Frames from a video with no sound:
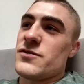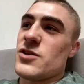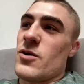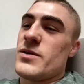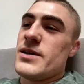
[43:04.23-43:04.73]

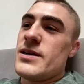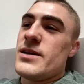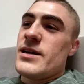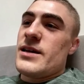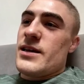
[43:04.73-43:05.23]
So
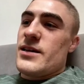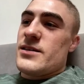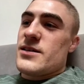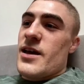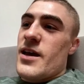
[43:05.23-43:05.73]

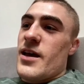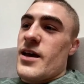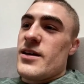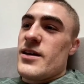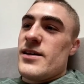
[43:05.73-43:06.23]
he's
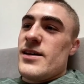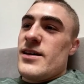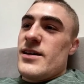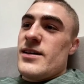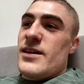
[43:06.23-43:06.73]

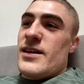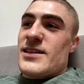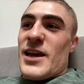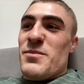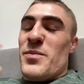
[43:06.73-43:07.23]
it's
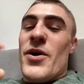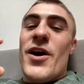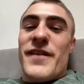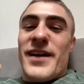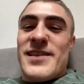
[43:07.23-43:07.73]
like
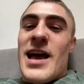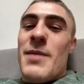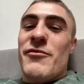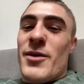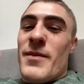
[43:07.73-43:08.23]
perfect time
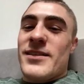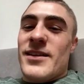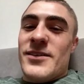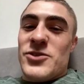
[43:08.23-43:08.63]
for him, I think.